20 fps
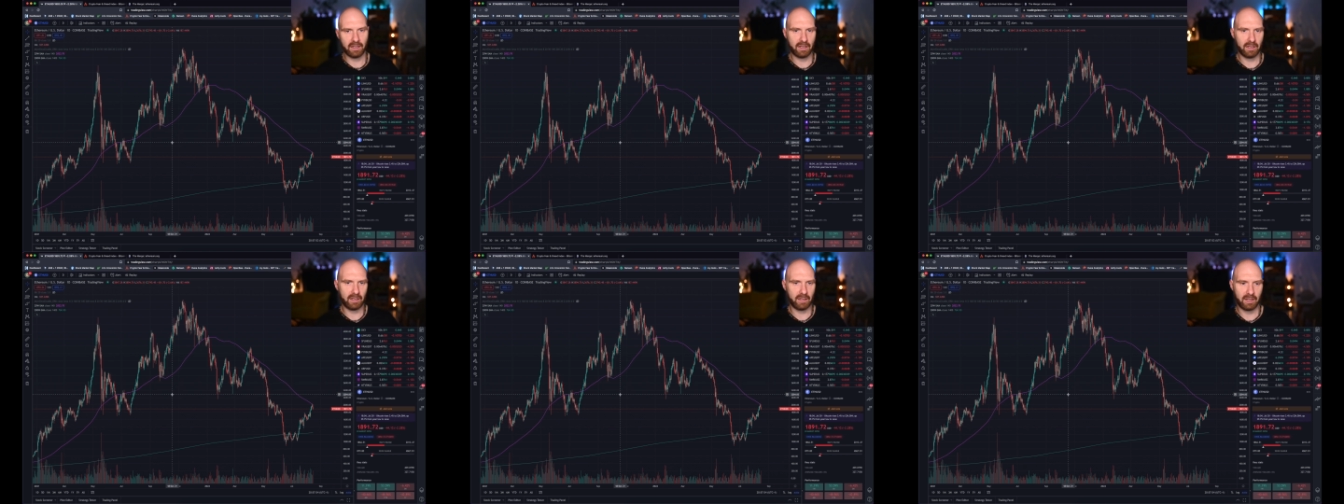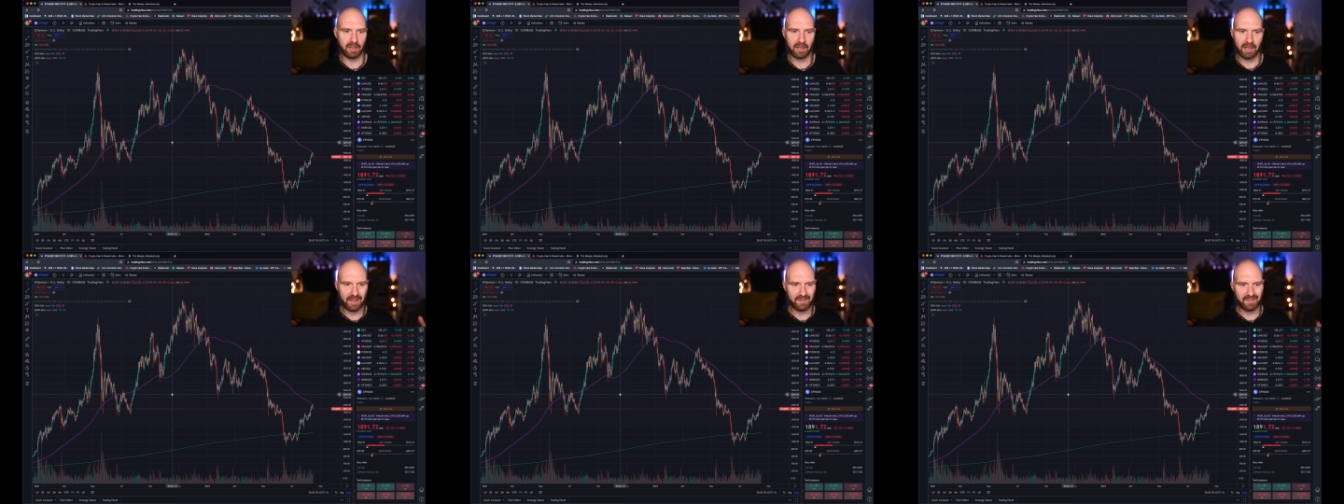
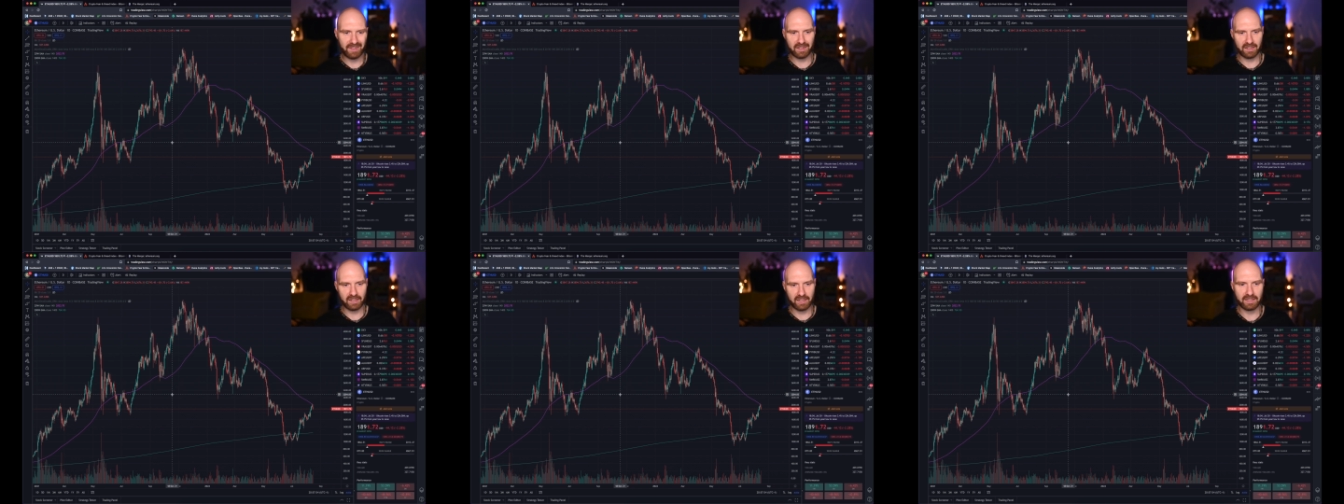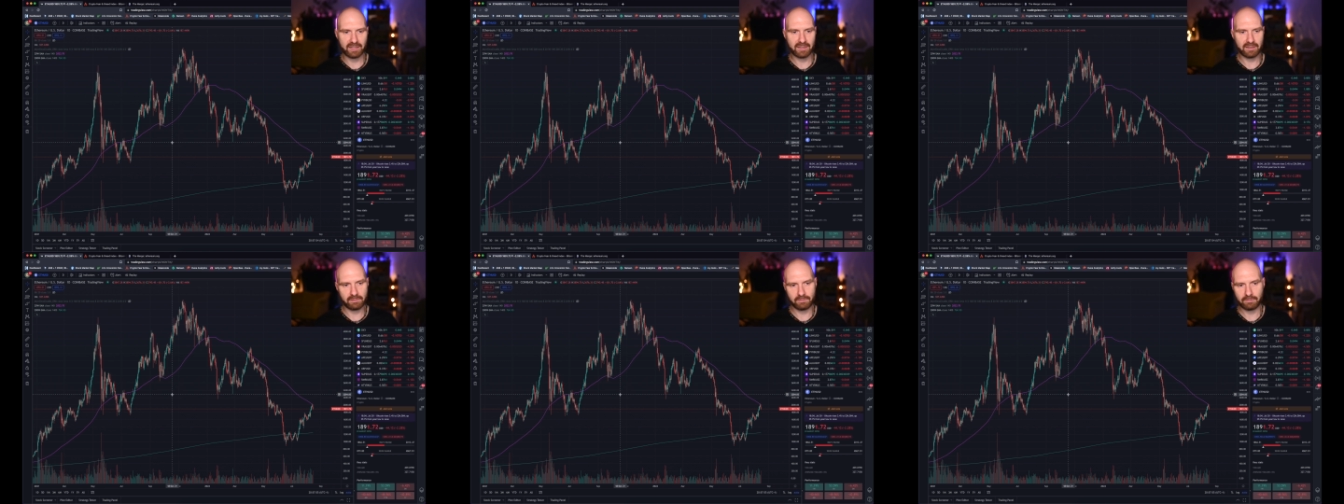uh, level
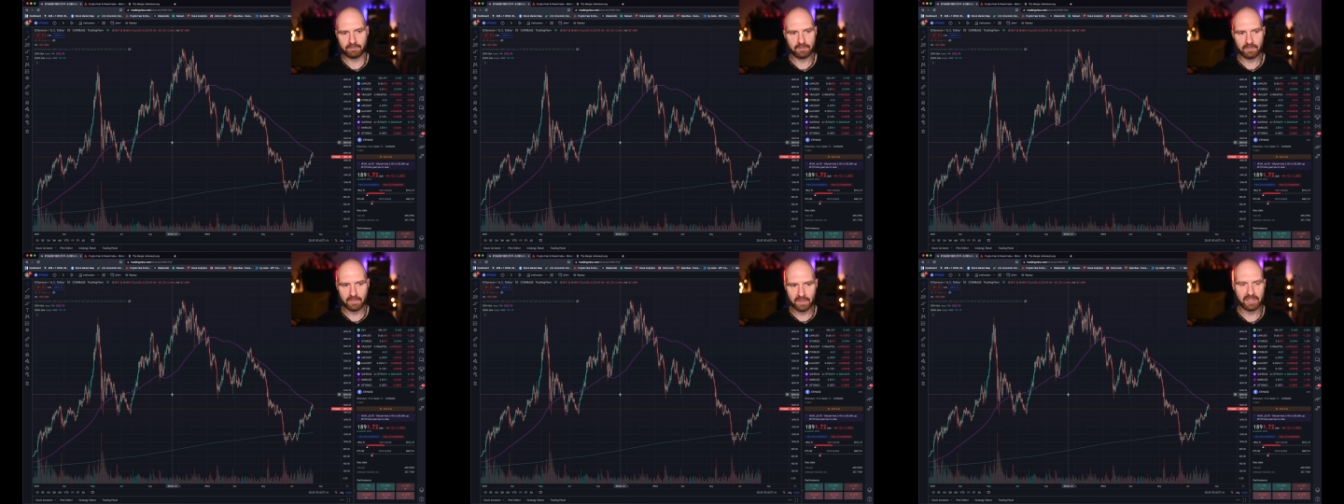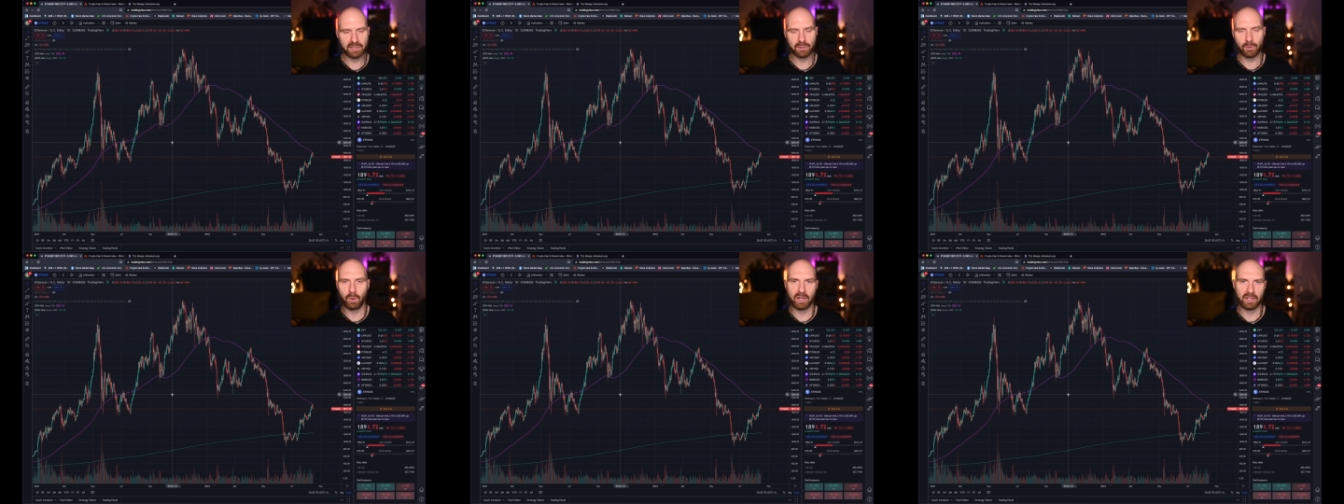is
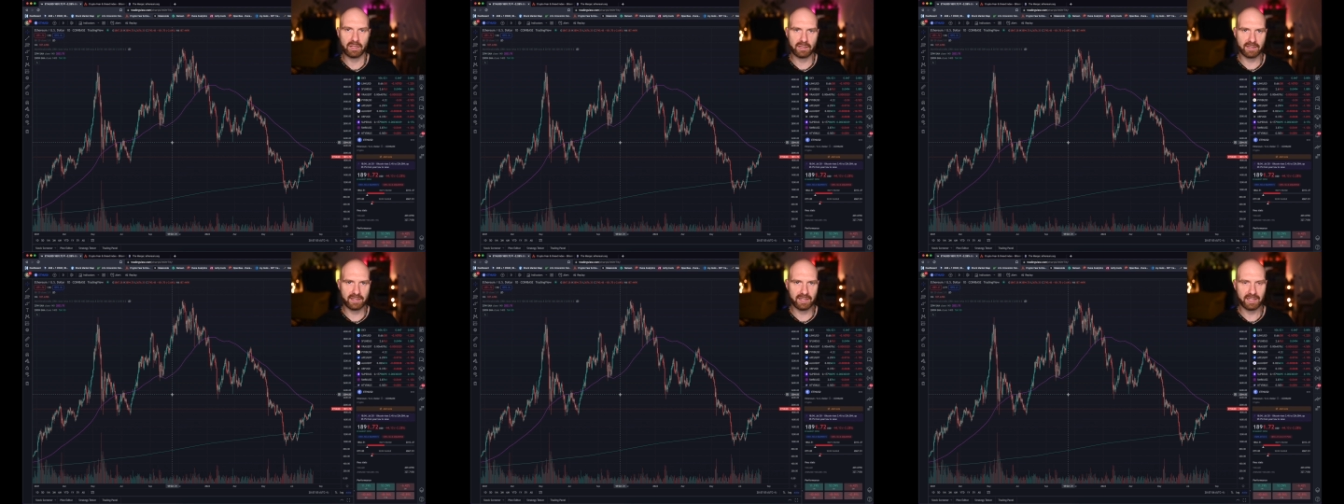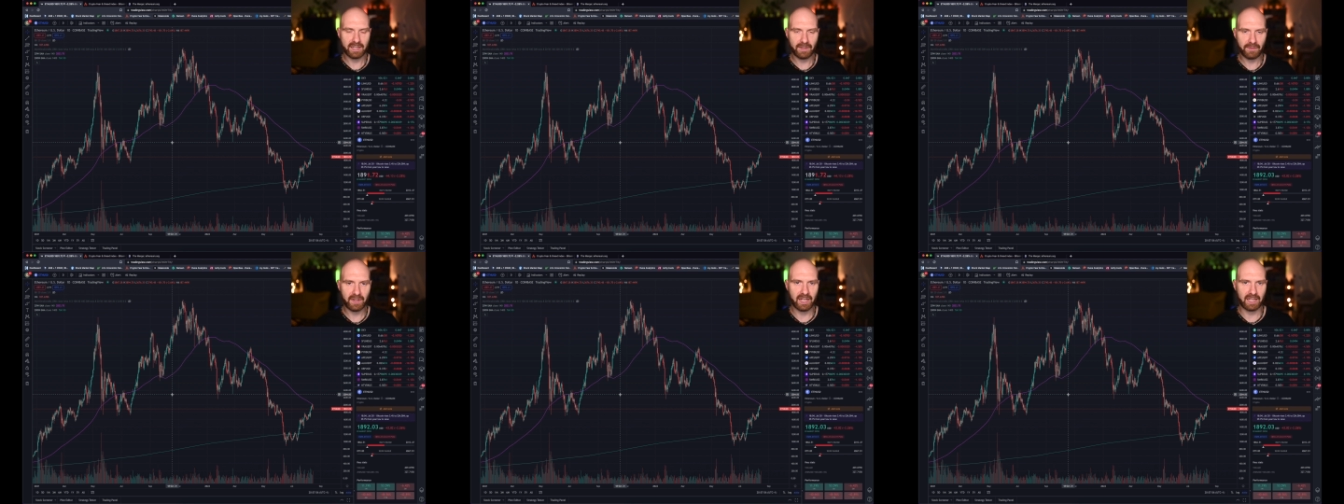is quite
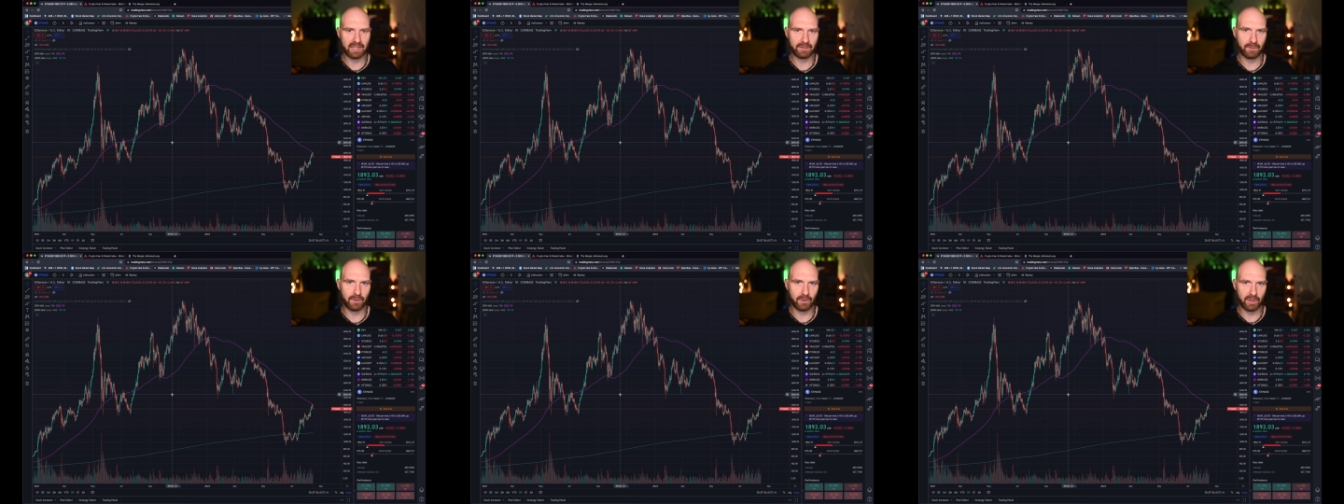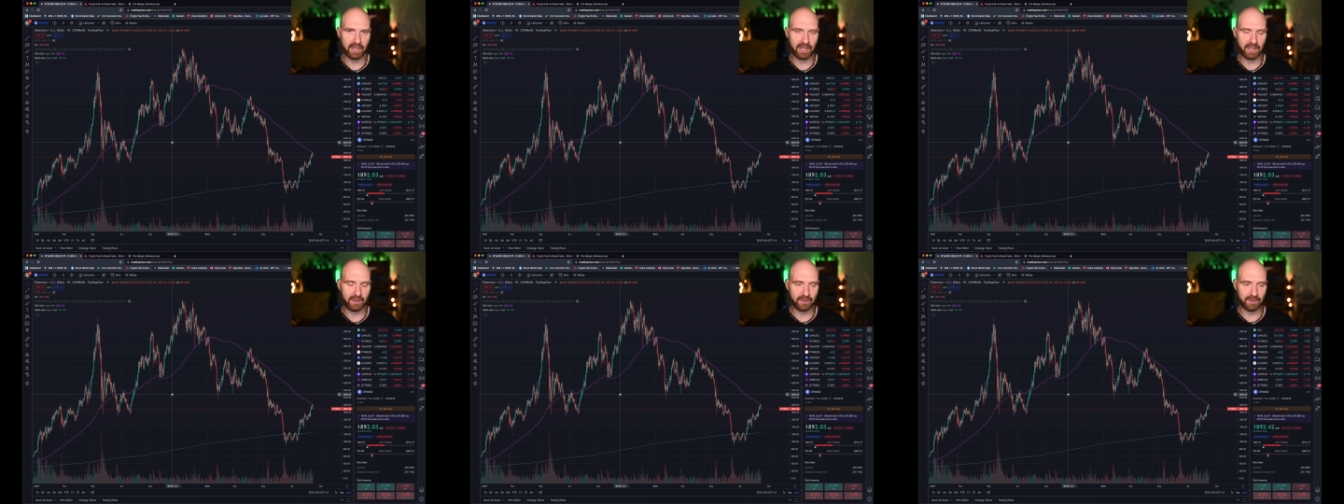significant for
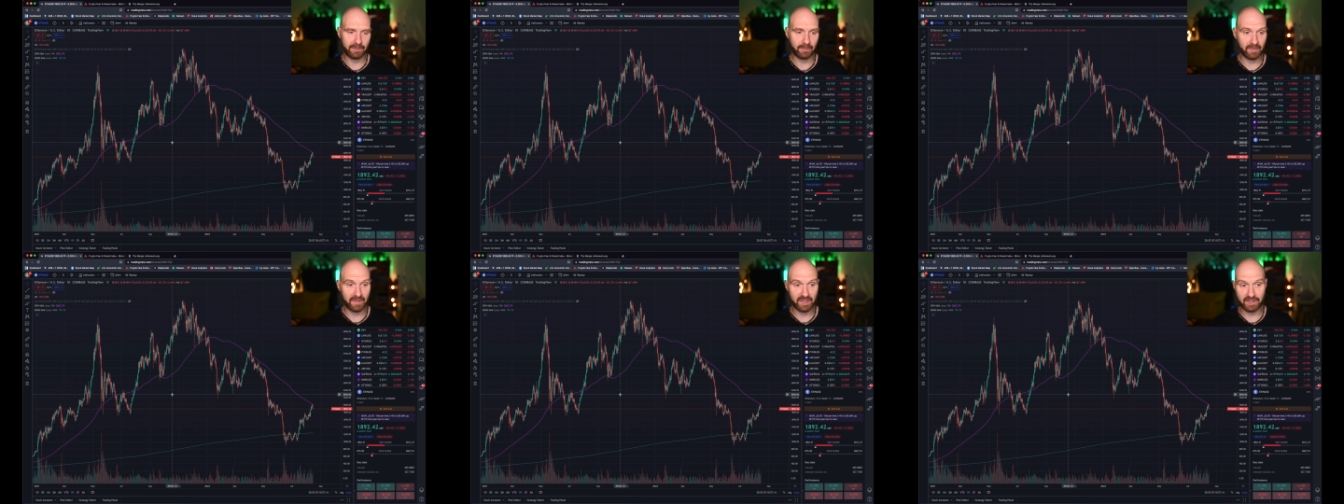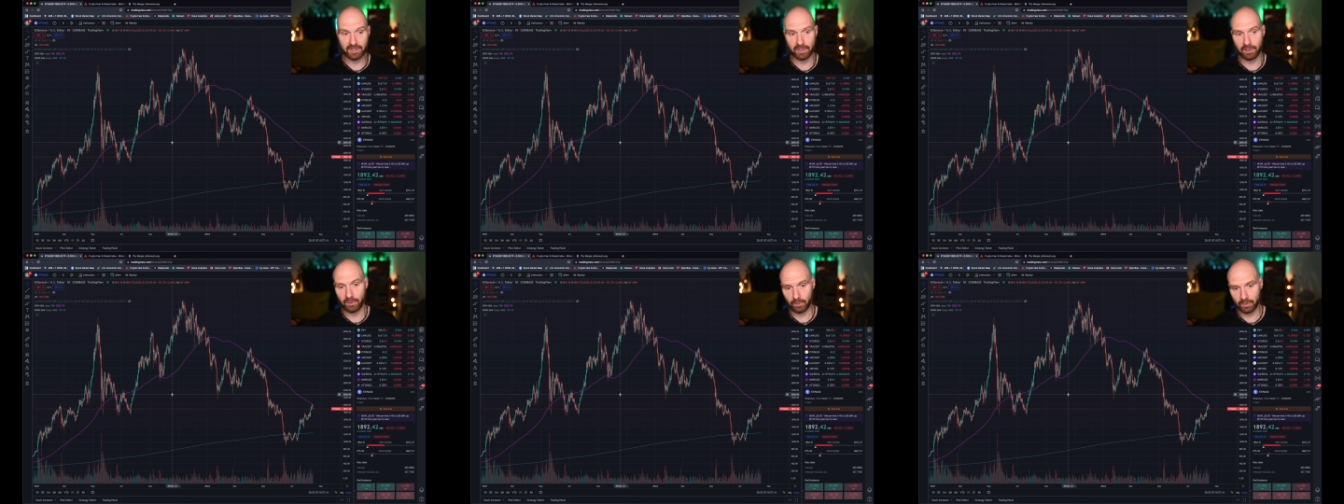ETH
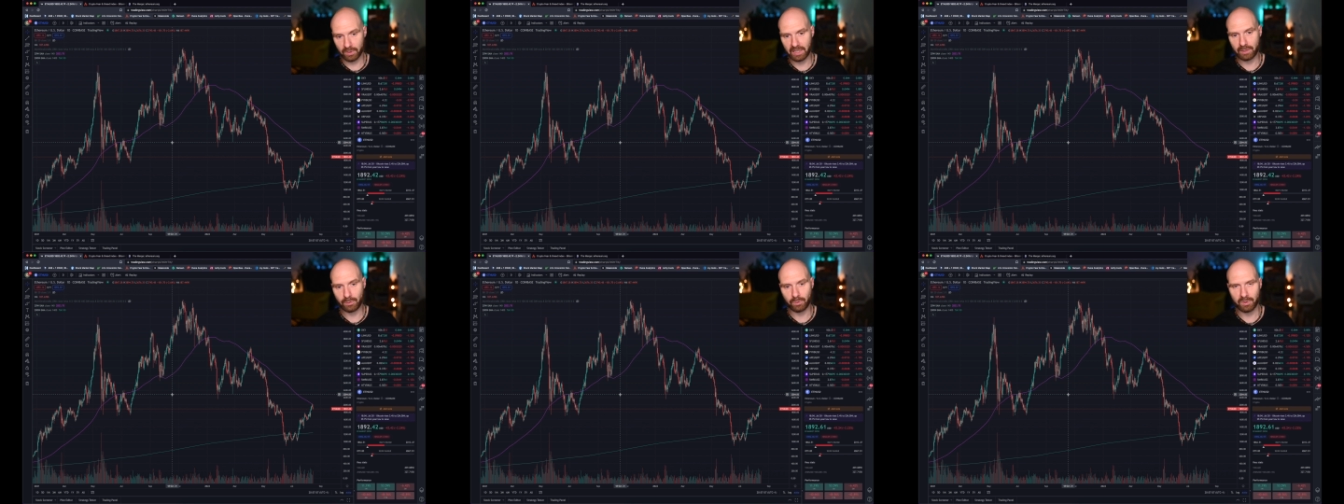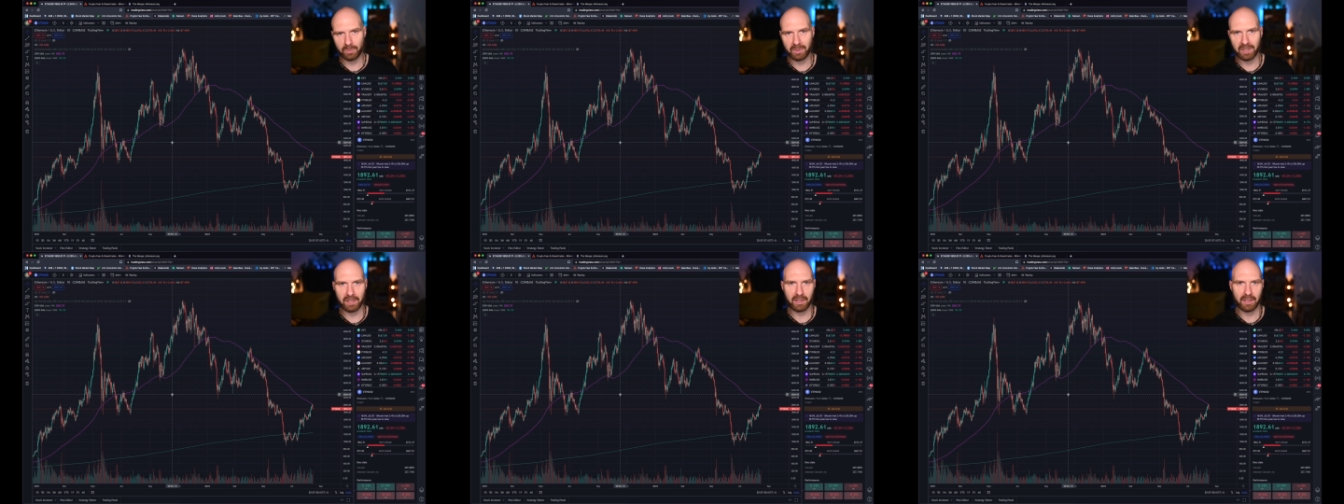so that
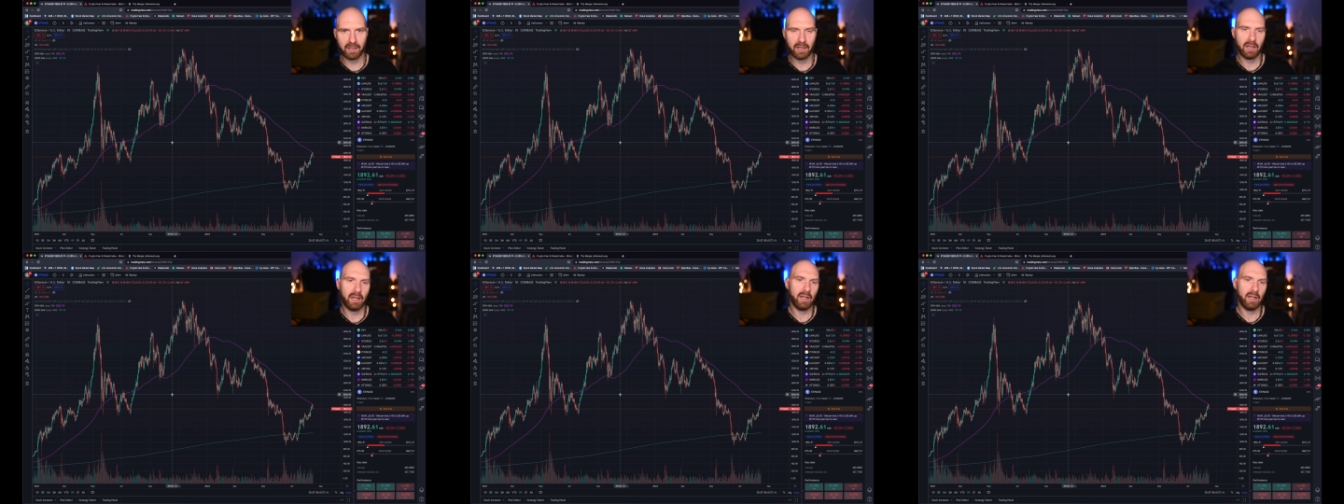would be